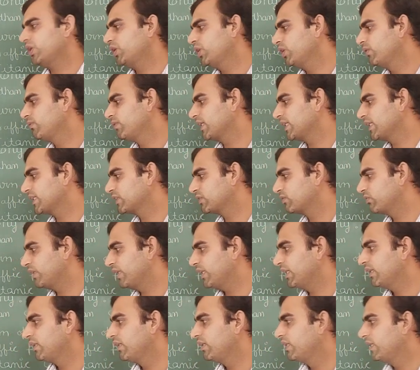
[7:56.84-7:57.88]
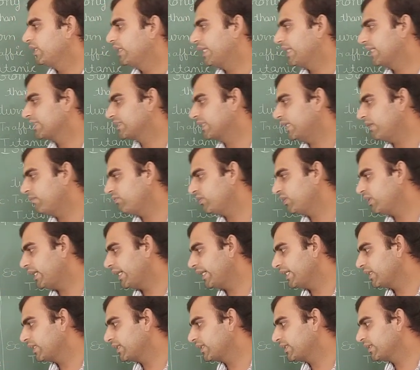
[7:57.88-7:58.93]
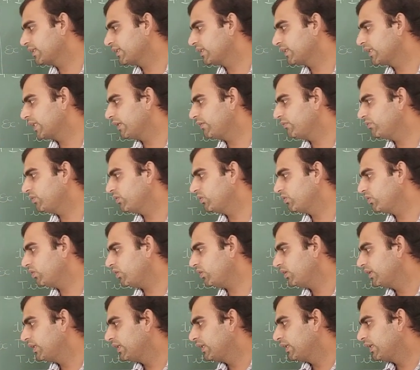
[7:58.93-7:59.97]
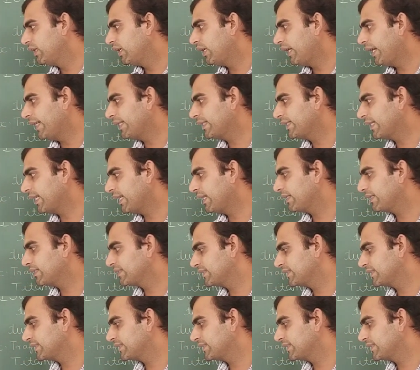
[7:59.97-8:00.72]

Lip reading: humorous way. Example I gave you, no? I can